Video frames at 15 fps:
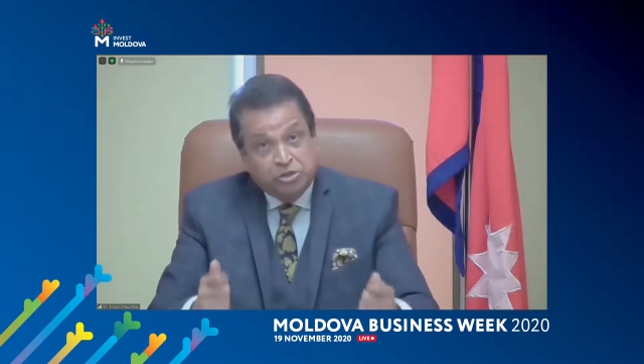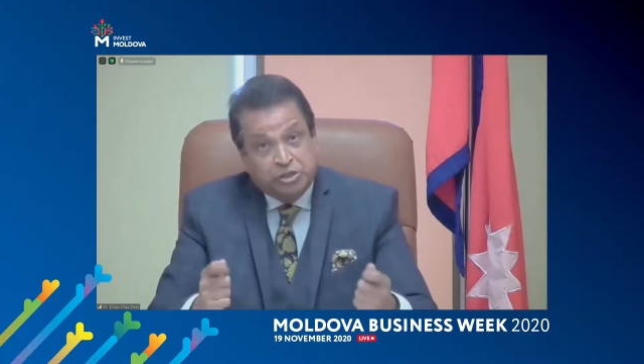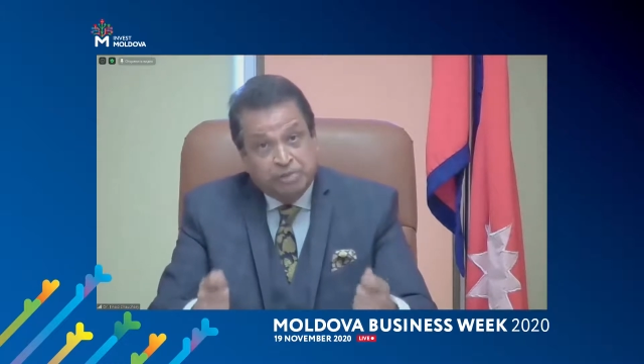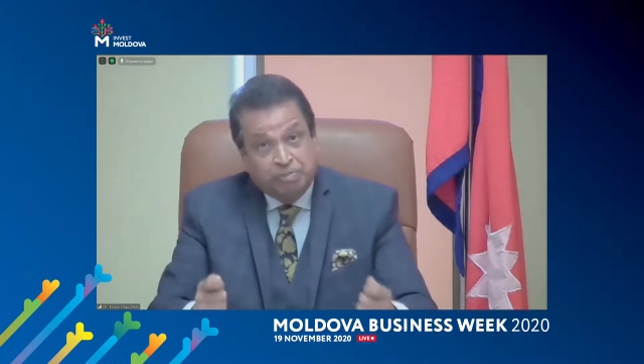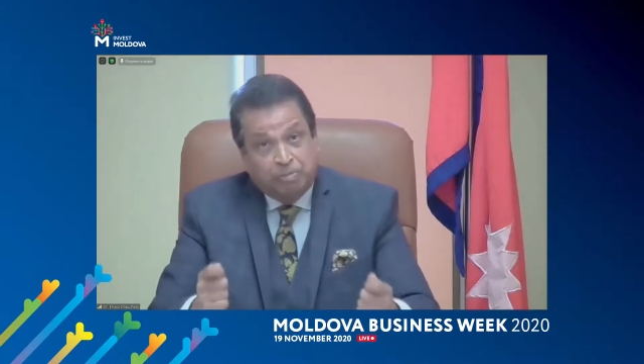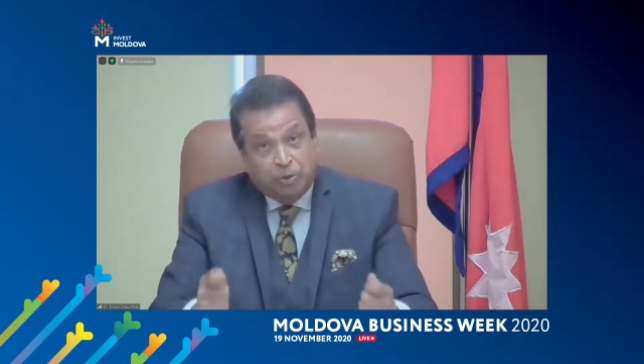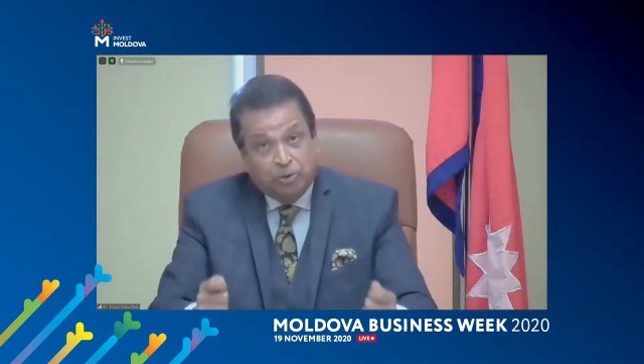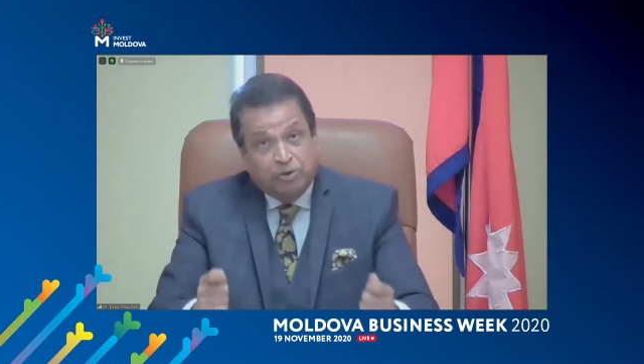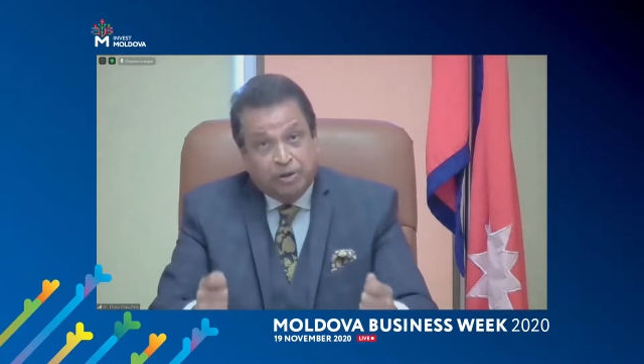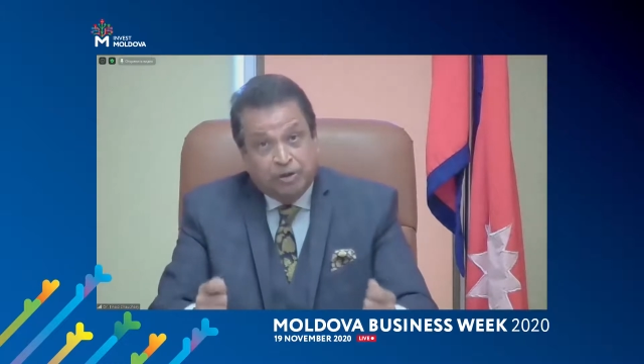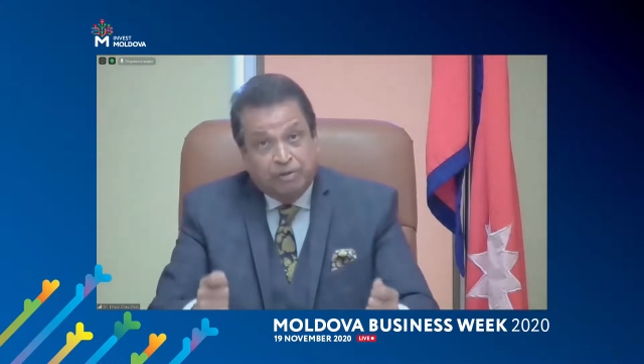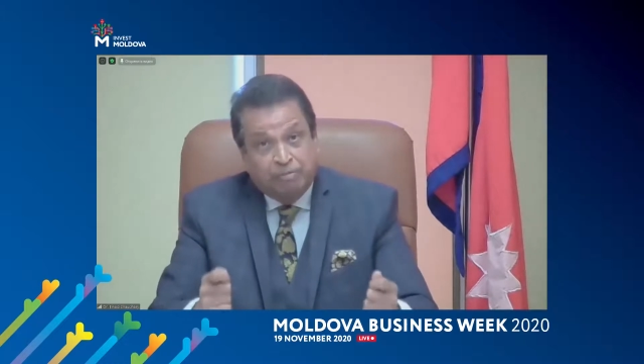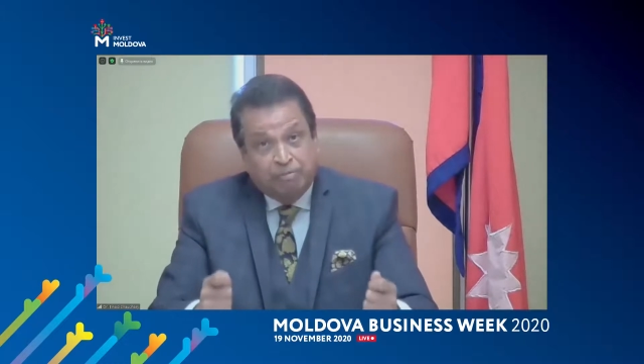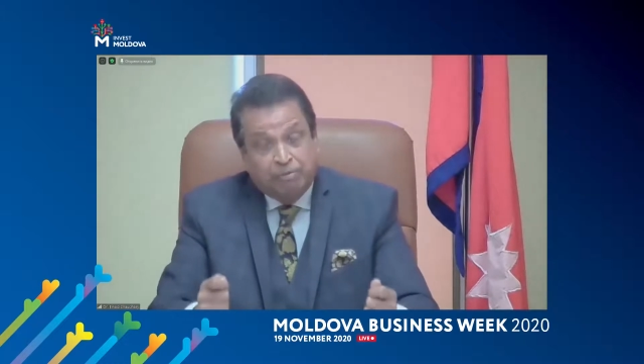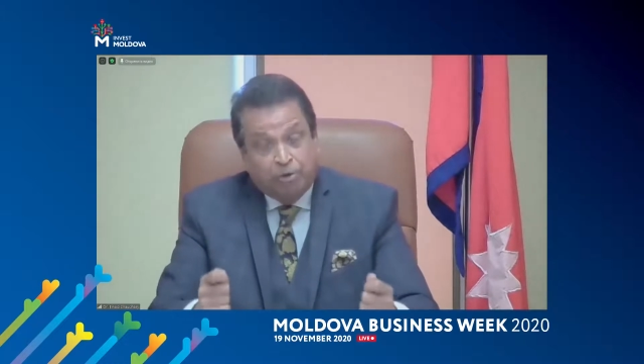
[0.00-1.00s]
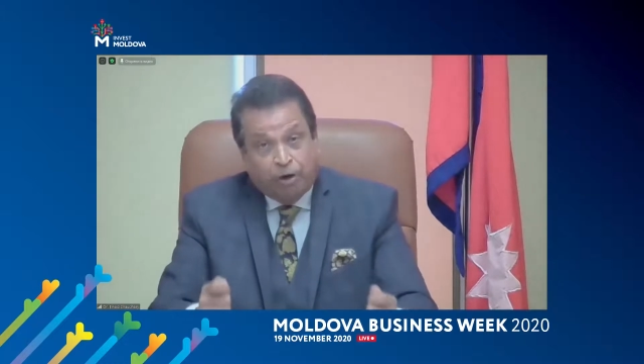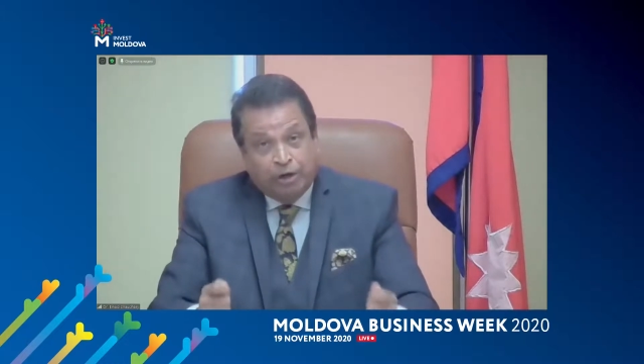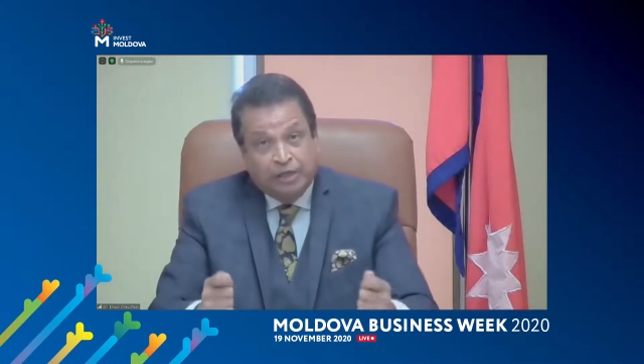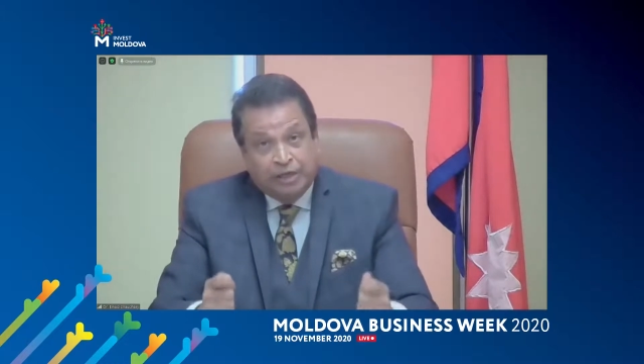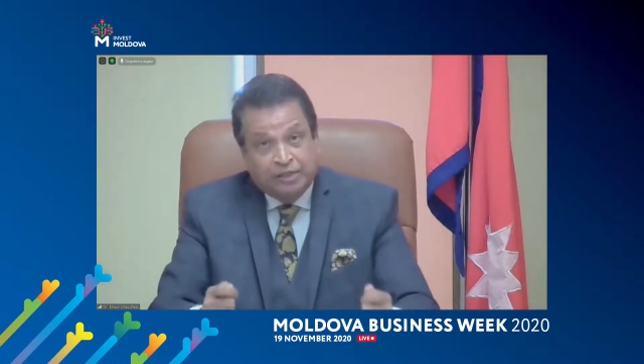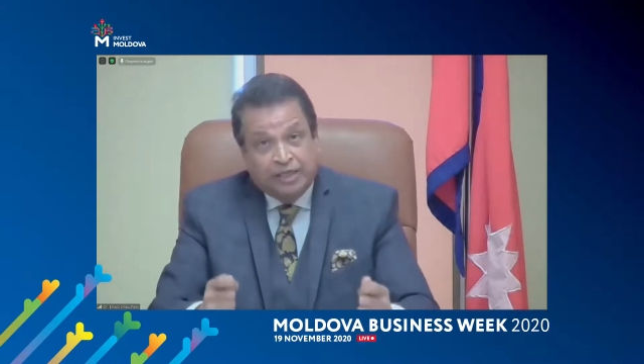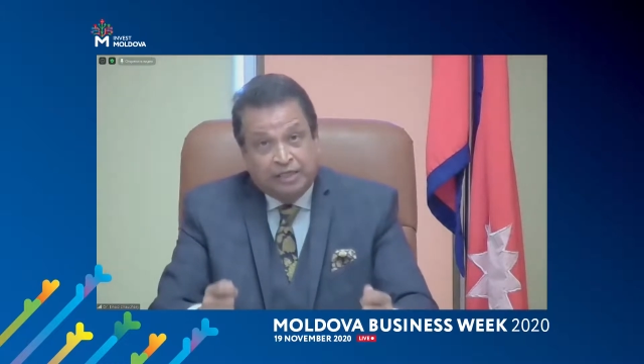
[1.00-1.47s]
important
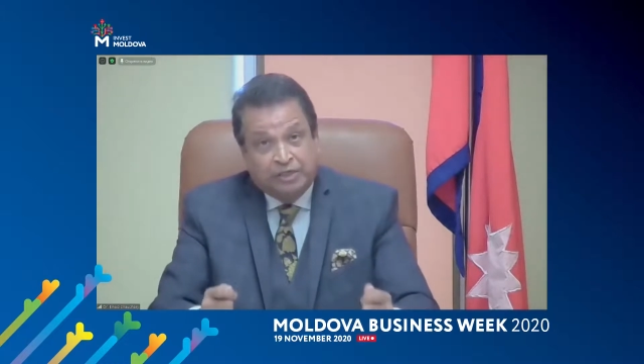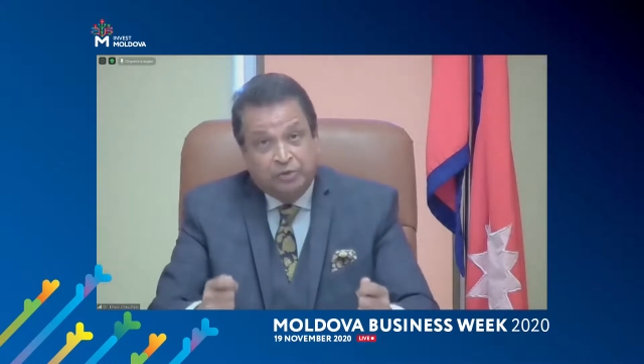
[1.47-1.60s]
dollar that